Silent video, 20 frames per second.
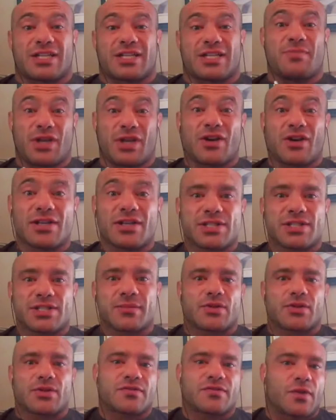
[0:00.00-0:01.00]
And because some
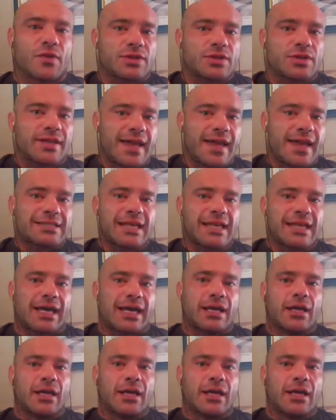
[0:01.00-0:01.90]
of those folks on that side